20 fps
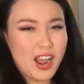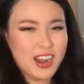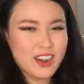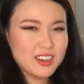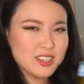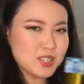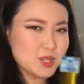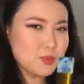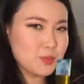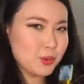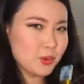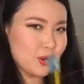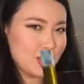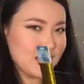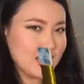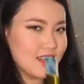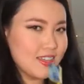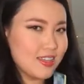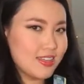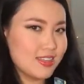It's
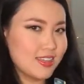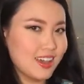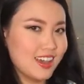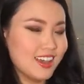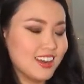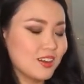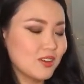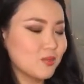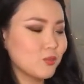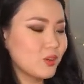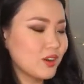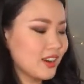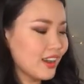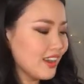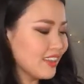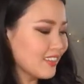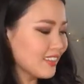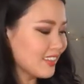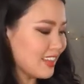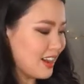pretty thin, and what I
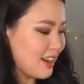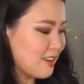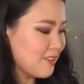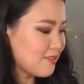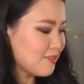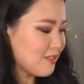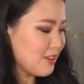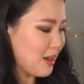love